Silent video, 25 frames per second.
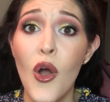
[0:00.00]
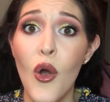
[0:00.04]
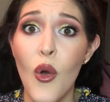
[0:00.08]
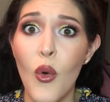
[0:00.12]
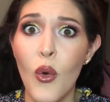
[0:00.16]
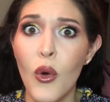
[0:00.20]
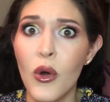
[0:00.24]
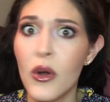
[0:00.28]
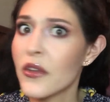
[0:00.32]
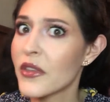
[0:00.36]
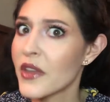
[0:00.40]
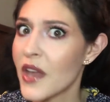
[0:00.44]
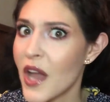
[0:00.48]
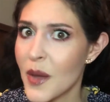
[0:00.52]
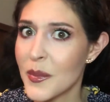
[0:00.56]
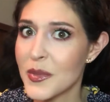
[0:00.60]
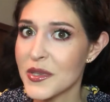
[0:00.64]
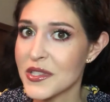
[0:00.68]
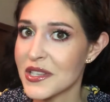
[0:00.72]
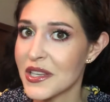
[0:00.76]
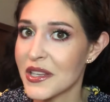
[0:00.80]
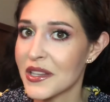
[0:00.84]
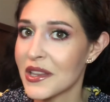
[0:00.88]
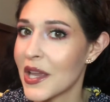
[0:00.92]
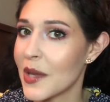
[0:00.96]
or the
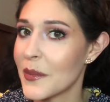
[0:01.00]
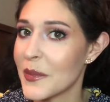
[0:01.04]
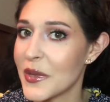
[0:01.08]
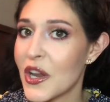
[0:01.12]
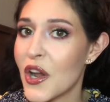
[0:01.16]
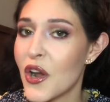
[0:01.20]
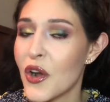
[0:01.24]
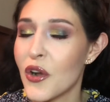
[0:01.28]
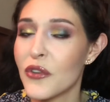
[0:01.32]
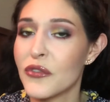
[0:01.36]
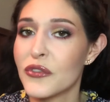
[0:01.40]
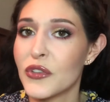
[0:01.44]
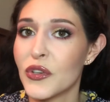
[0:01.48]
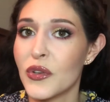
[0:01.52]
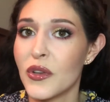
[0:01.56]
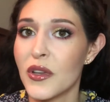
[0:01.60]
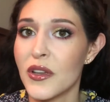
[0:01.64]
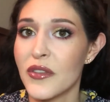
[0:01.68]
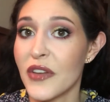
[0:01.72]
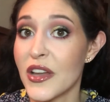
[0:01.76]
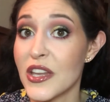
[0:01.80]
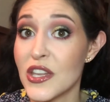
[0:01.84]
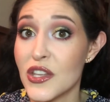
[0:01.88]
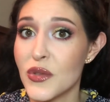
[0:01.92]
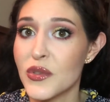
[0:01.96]
opposite. Let me know
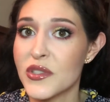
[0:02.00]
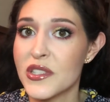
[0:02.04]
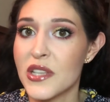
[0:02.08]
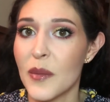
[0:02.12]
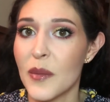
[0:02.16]
if I use